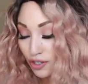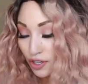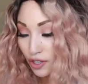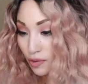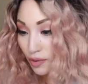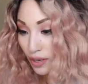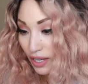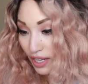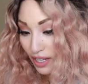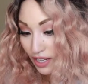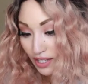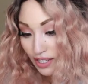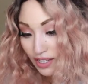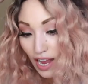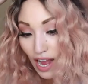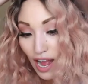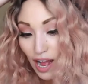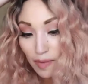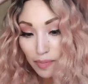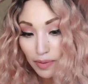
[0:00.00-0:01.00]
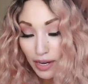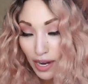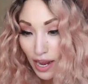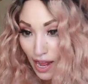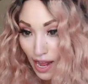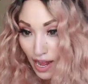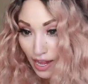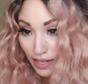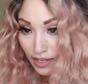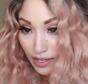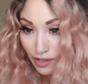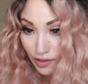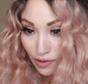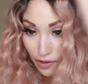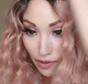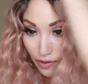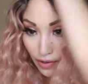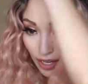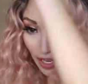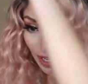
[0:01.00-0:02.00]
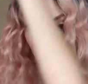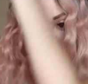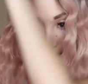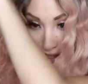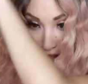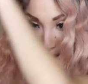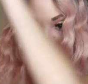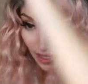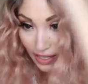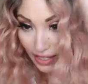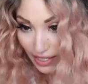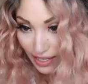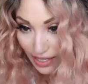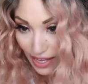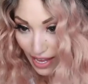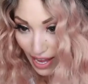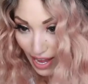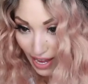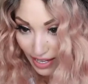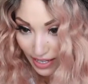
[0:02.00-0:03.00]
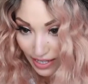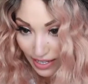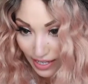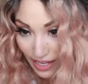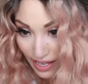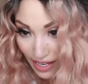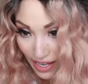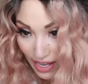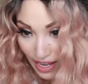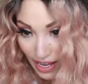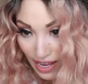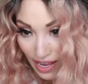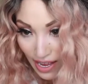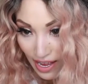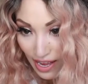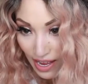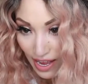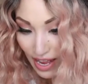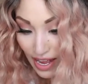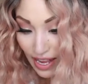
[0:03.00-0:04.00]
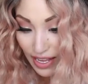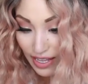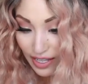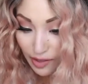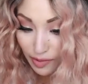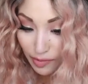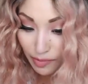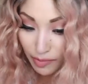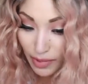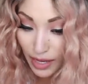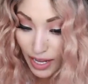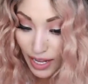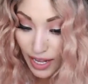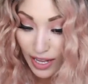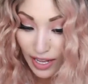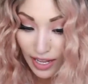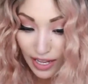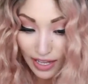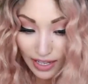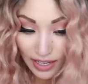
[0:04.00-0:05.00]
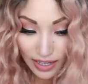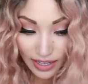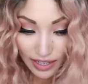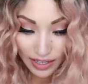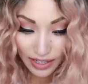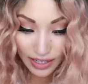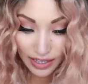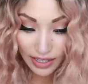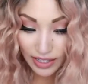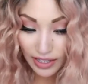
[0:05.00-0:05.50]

the quick top knot so you guys can see that as well.